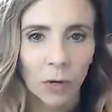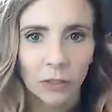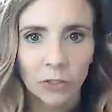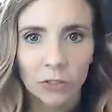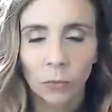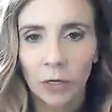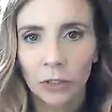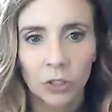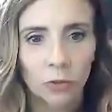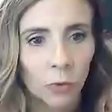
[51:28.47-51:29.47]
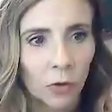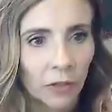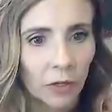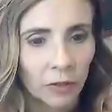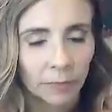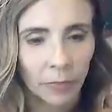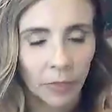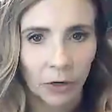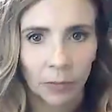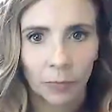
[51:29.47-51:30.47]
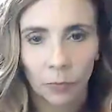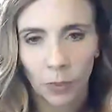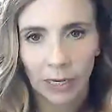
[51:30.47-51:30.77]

one, of, one or two more that are, that are, we